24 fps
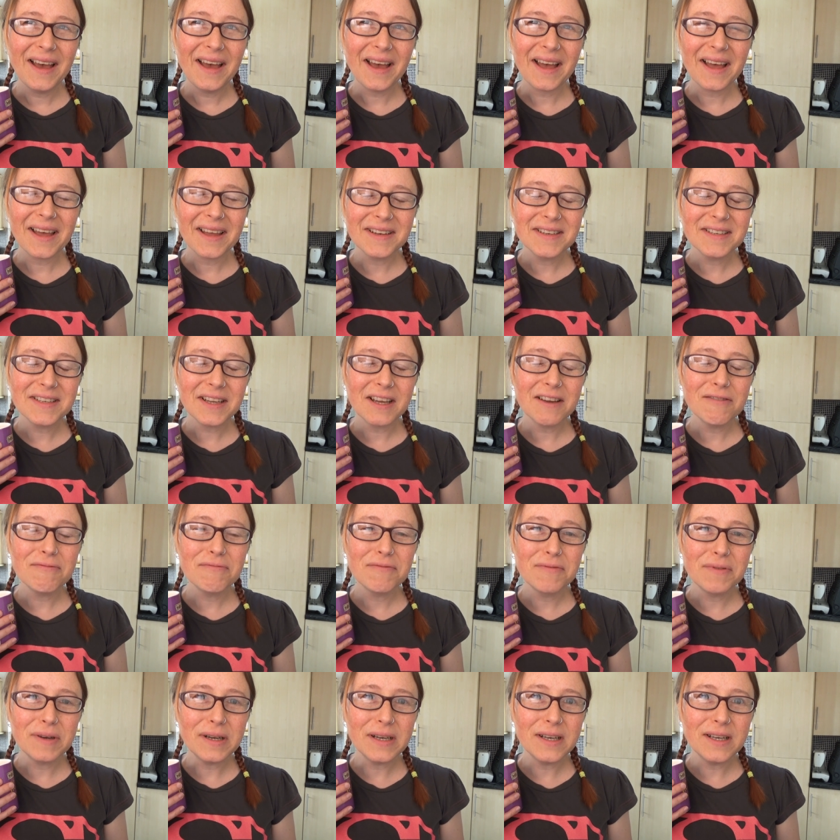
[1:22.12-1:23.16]
and I
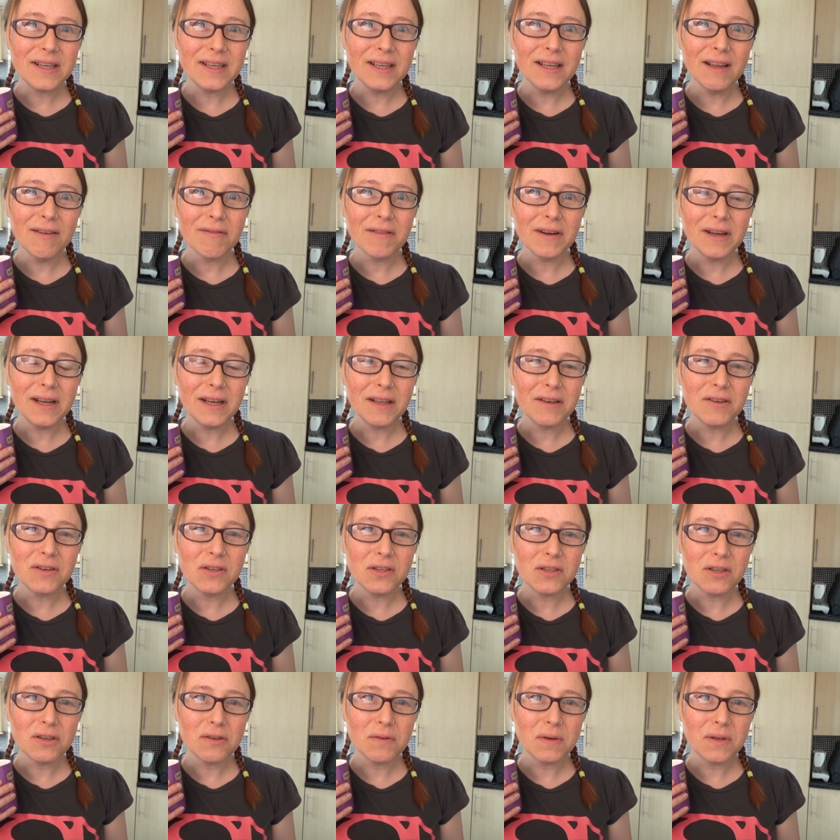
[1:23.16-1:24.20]
really really
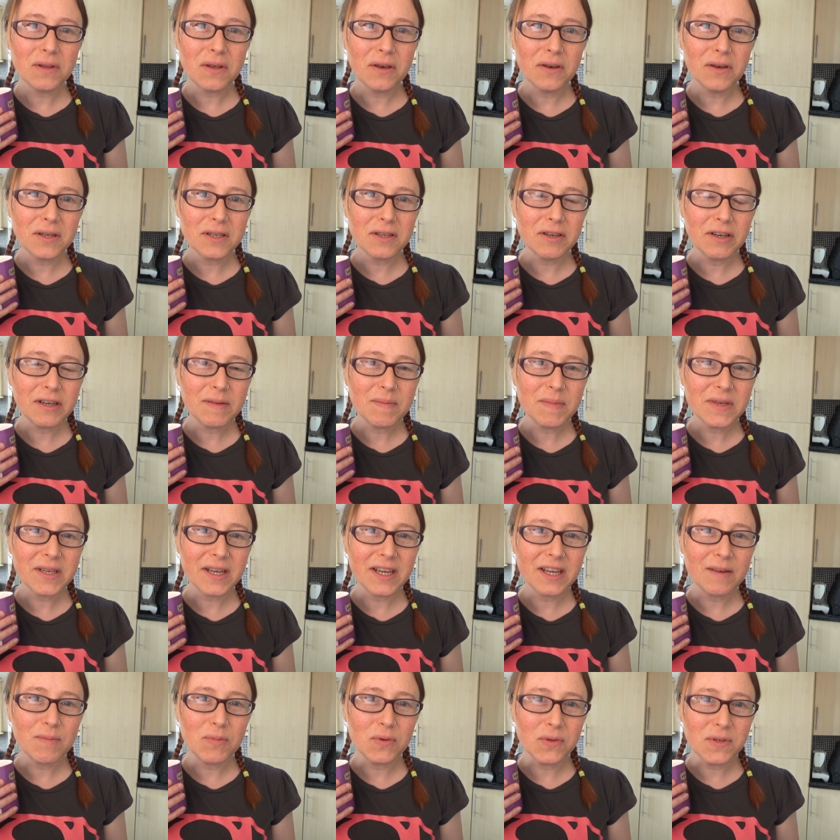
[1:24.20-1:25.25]
could do with her
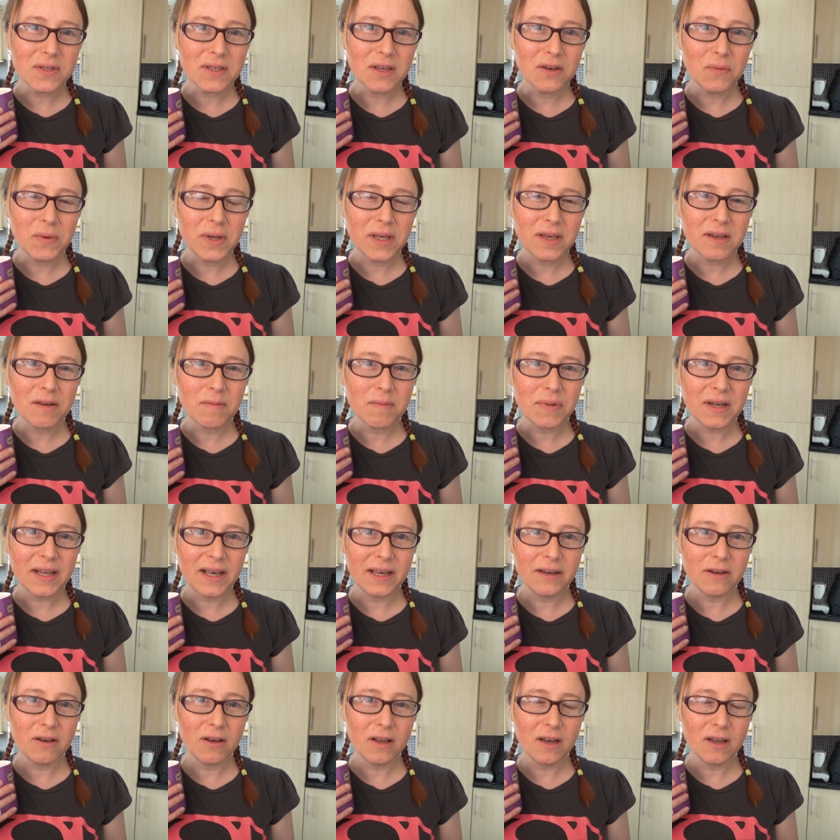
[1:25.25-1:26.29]
timetable so we can
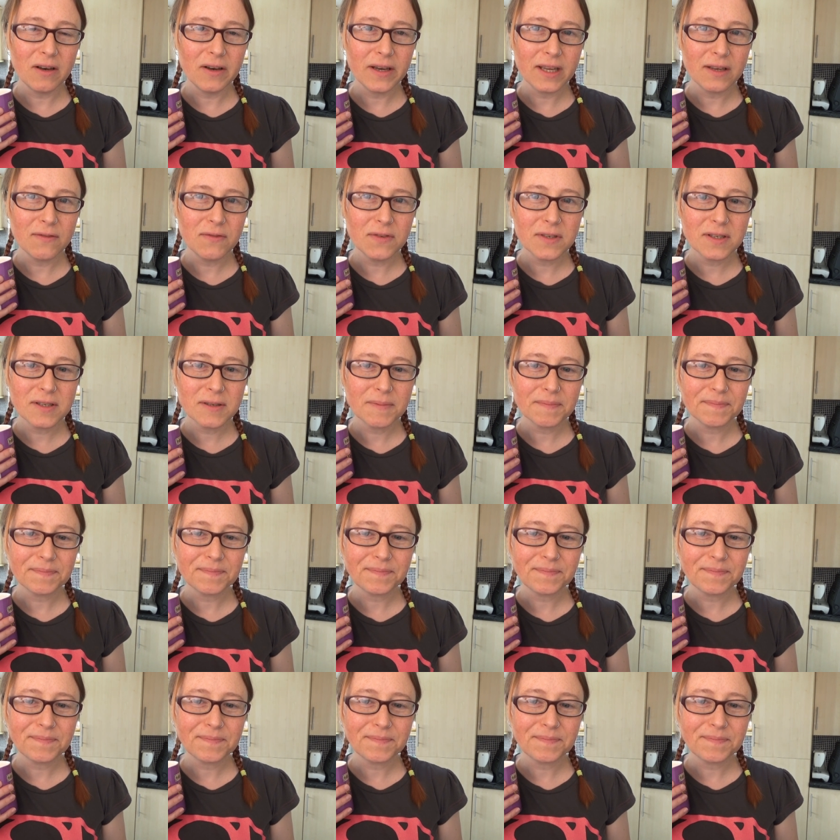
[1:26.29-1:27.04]
plan our lives.